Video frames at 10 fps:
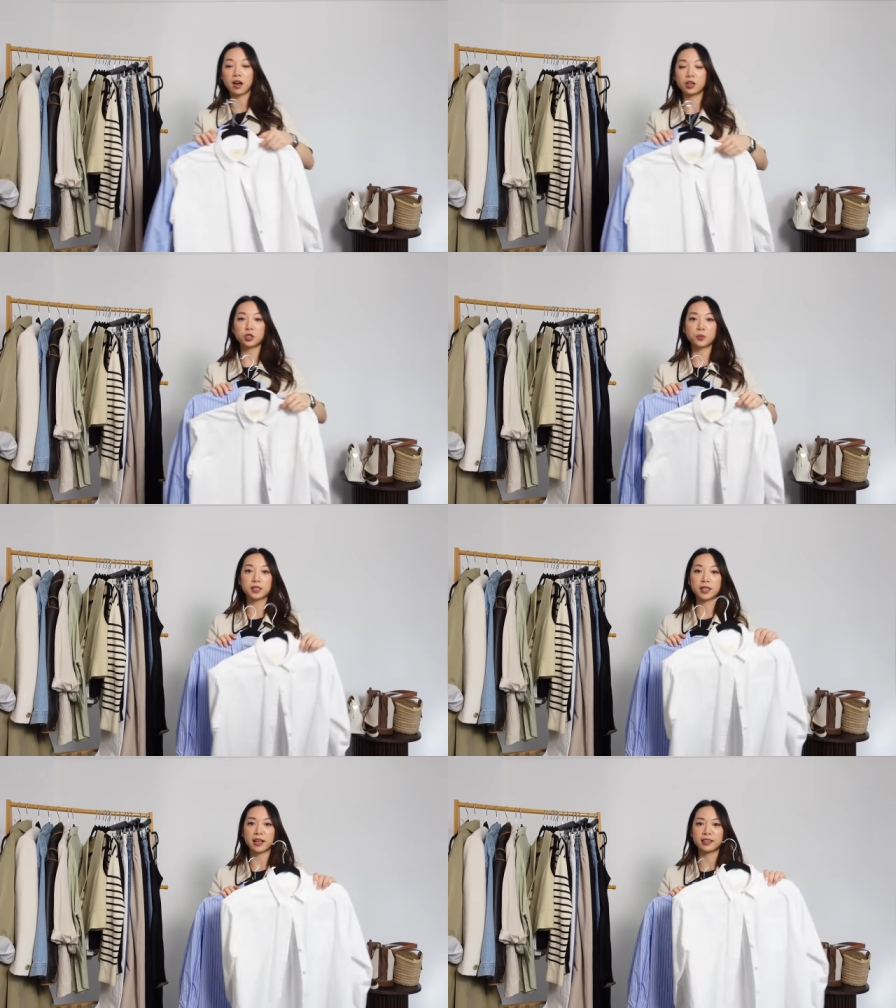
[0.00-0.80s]

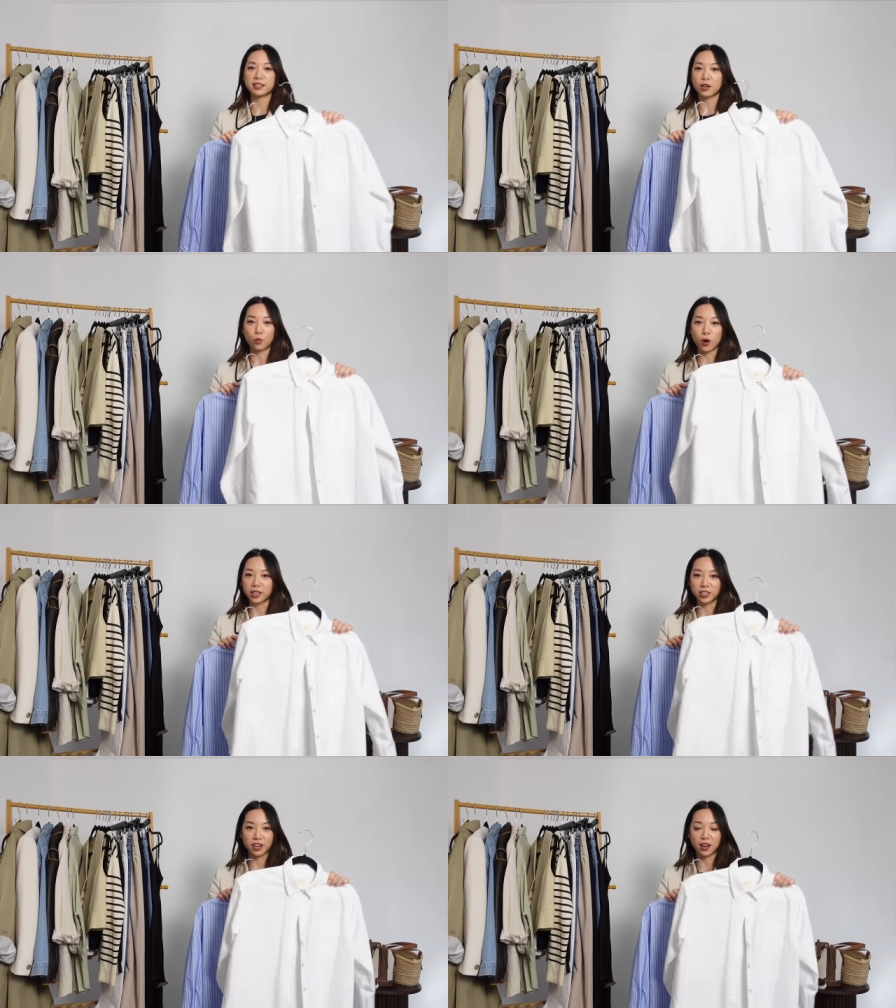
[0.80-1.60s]
100% a white
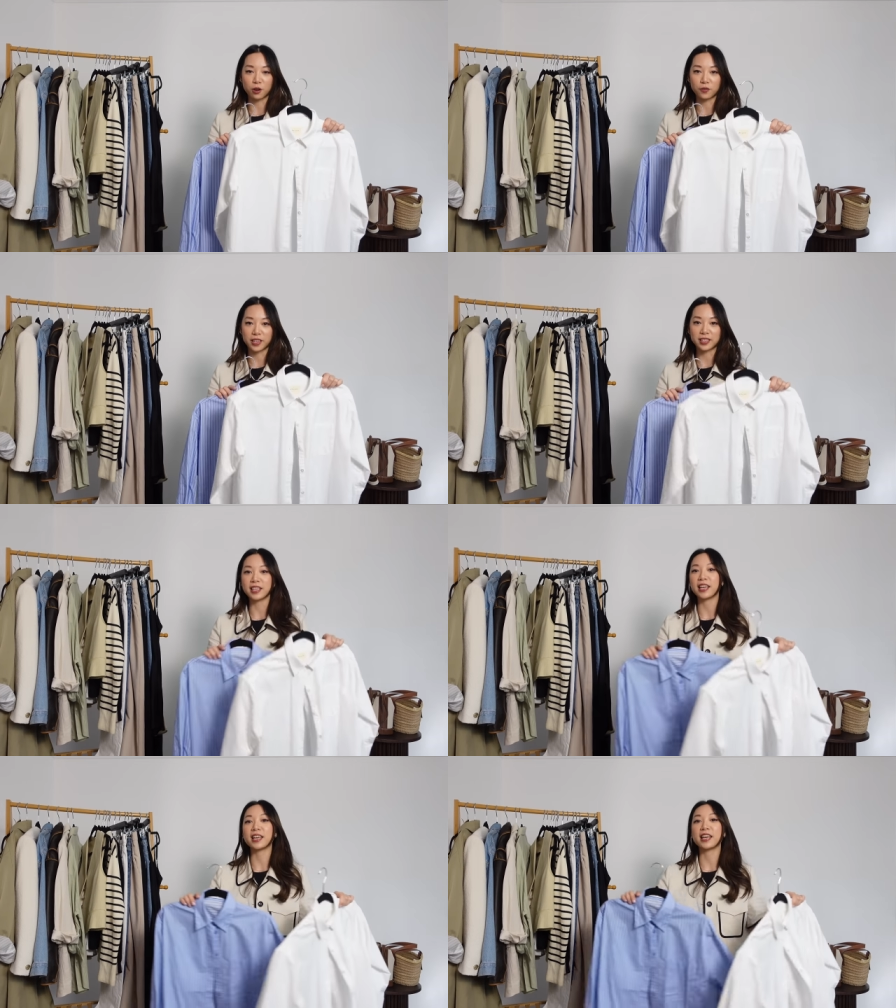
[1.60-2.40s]
shirt,
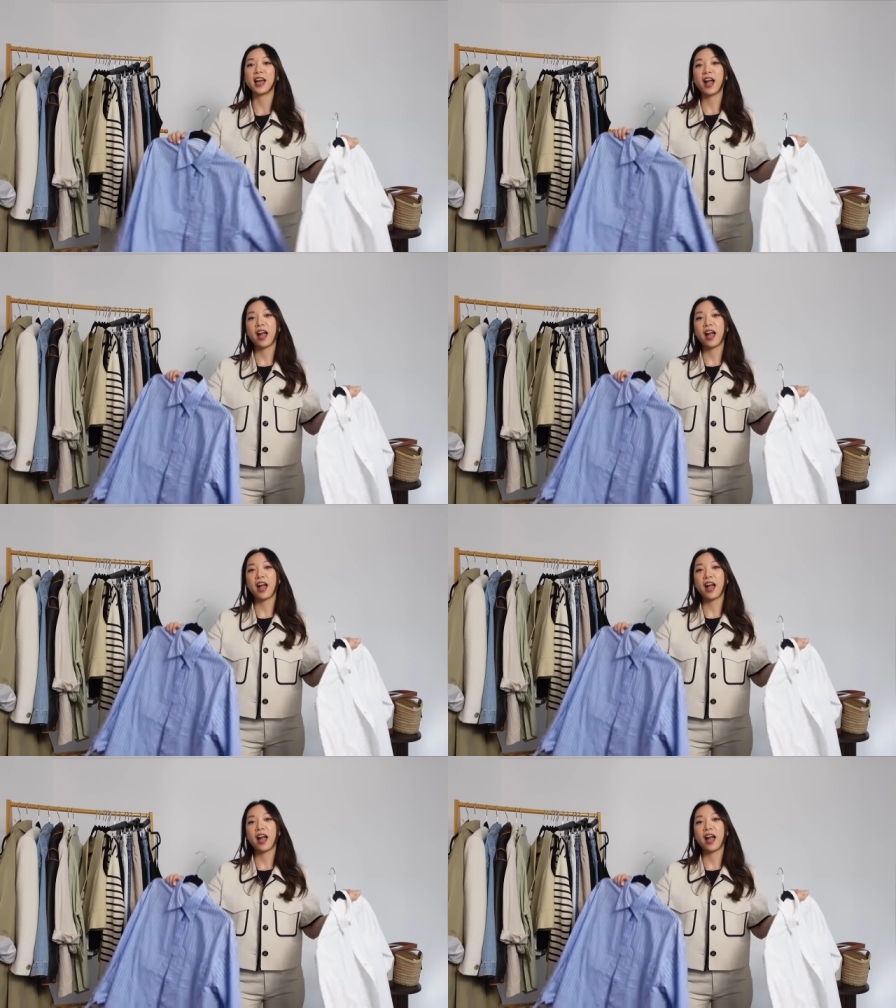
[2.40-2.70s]
obviously,